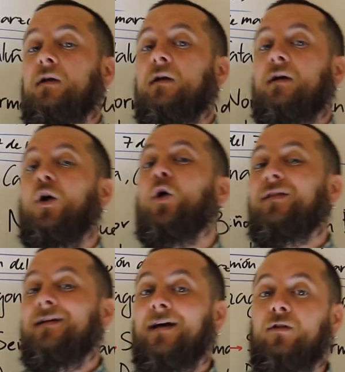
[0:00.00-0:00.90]

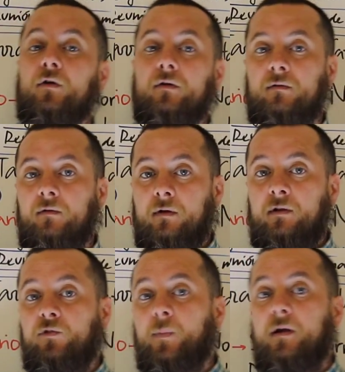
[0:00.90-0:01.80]
ordenador in
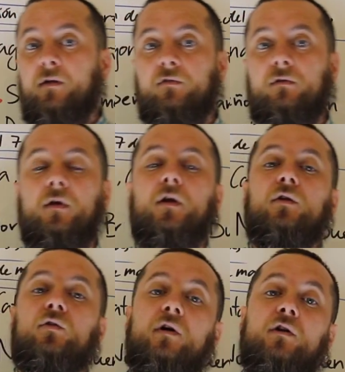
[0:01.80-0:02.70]
Spanish.
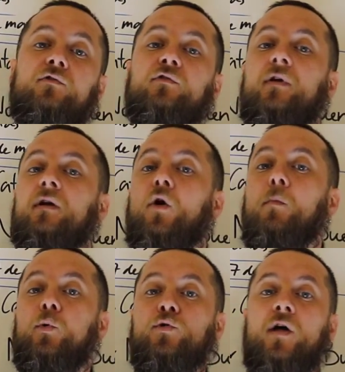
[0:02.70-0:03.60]
You can also say
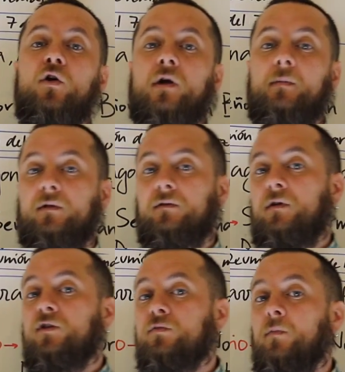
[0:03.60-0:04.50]
computadora, but
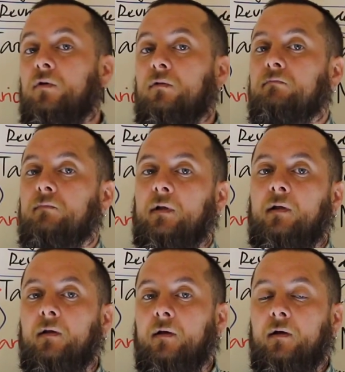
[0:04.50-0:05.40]
it's more
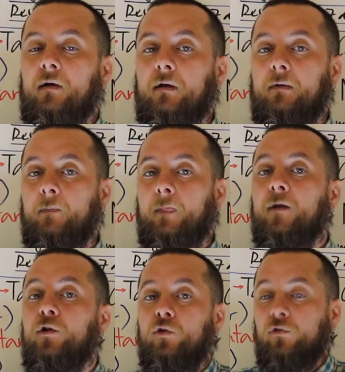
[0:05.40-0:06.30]

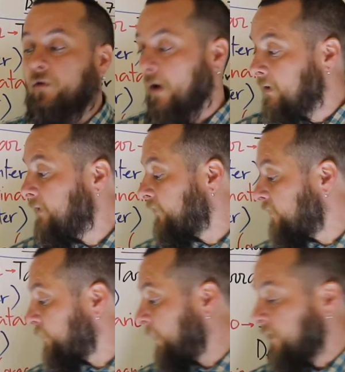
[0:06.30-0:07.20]
used, at least in
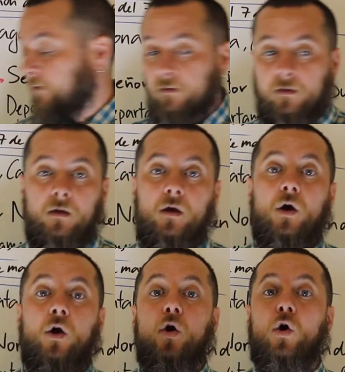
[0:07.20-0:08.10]
Spain,
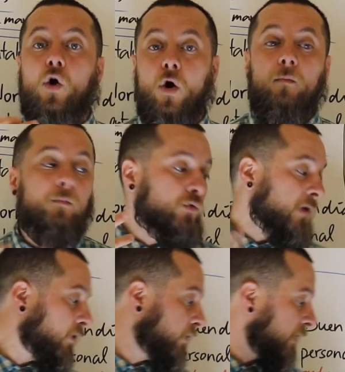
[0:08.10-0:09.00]

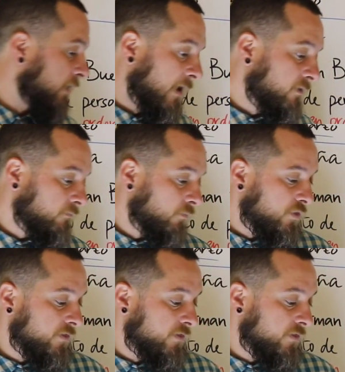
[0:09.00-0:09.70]
computadora. I'm watching